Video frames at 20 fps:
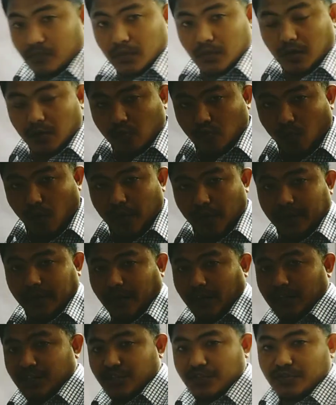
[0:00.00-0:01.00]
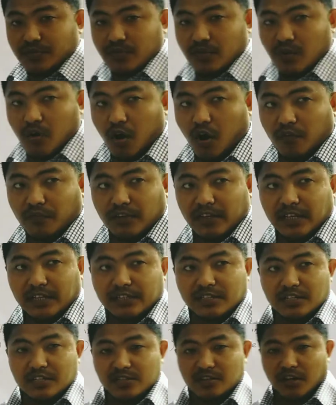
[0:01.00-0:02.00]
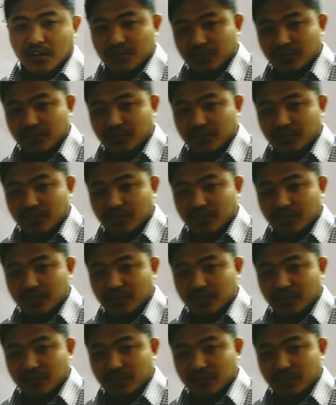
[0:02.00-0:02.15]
or quantize of electric charge,